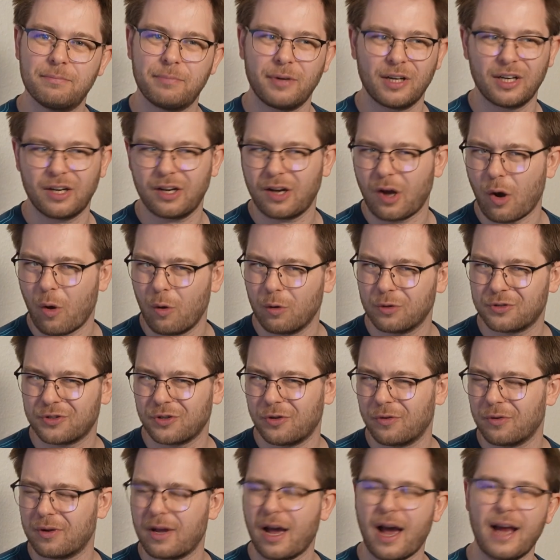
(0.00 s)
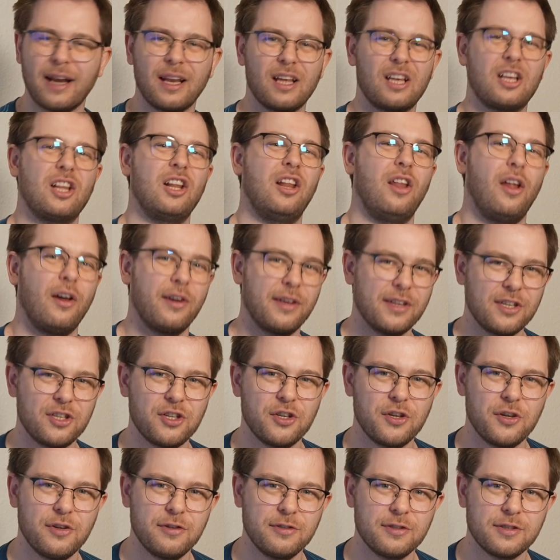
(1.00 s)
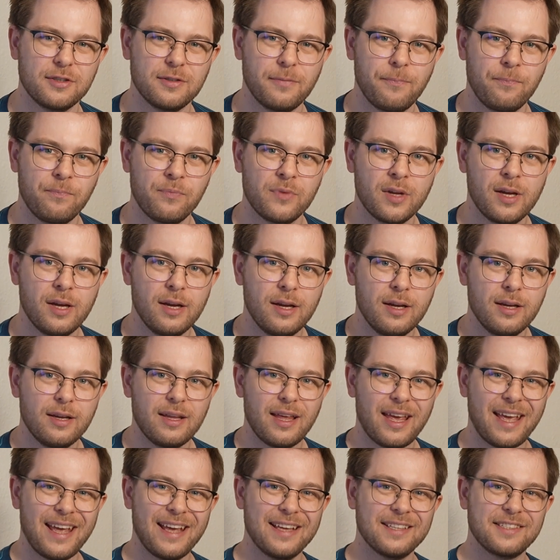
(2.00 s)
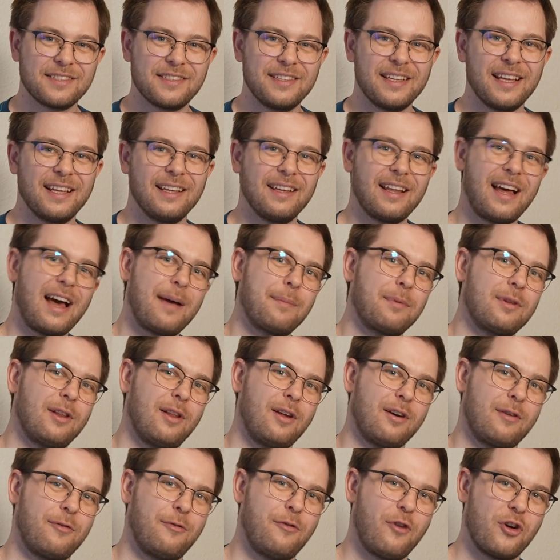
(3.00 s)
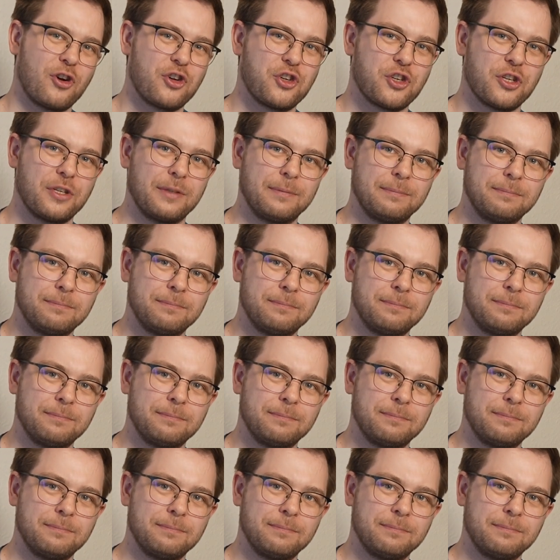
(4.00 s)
but also kind of clunky to use, is the alarm clock function.